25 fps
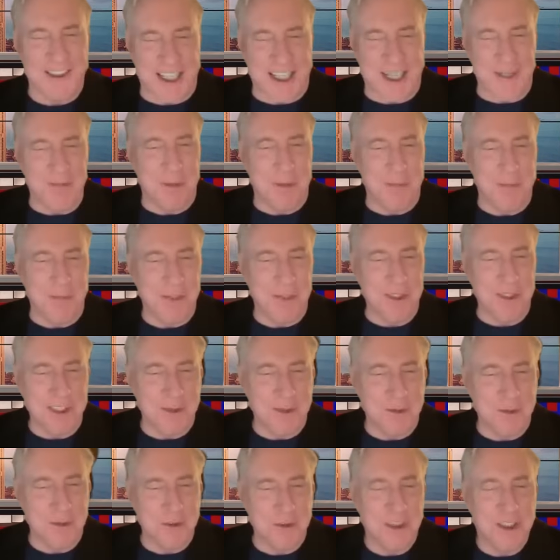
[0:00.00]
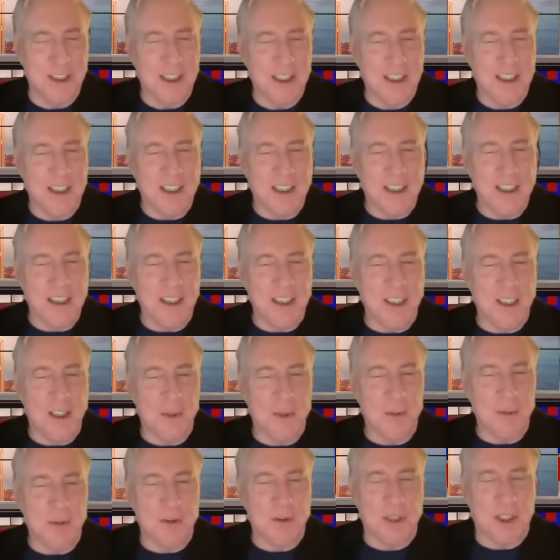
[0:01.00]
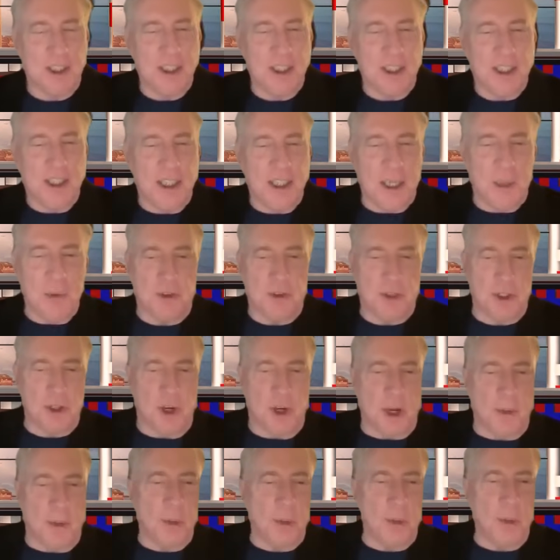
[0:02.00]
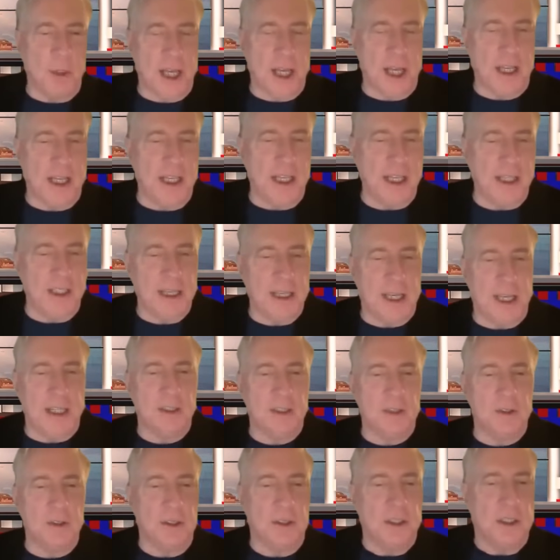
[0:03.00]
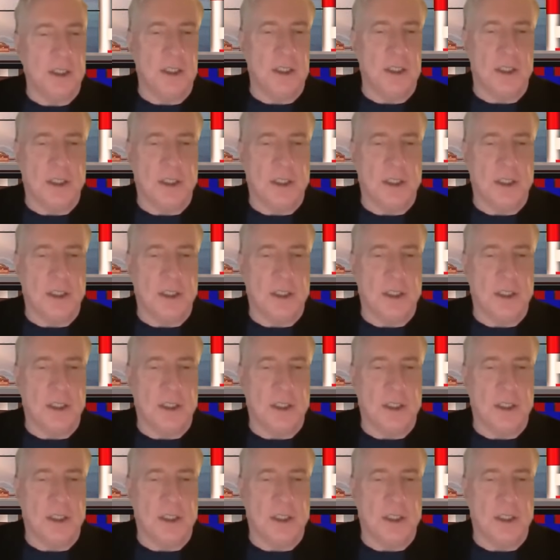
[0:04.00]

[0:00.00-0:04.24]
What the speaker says: came up with this? You know, it was an army without any tactical